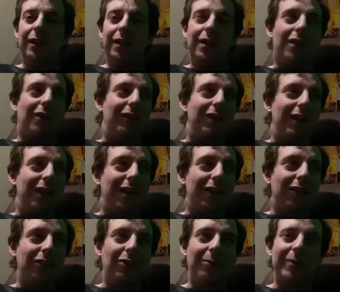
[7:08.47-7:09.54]
Not only getting a
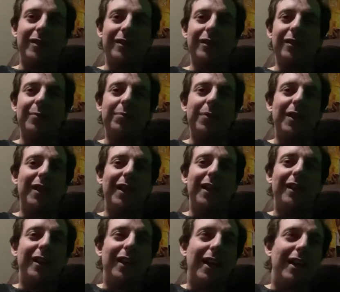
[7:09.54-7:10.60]
little bit of sleep, but then
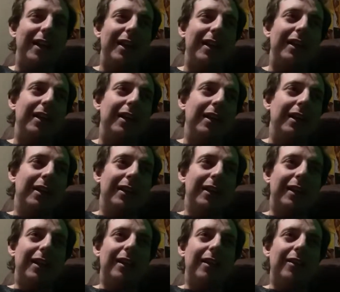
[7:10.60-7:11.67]
getting
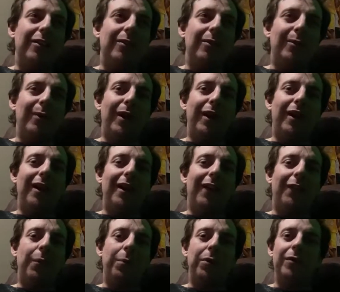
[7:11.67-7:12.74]
we have
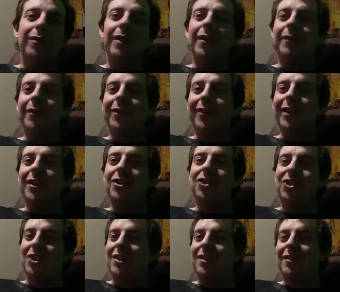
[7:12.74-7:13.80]
approved the
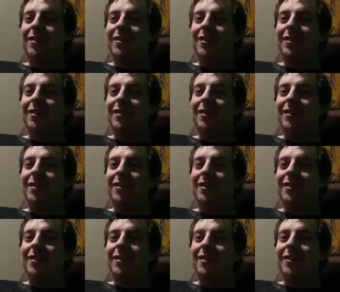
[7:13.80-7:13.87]
affiliation.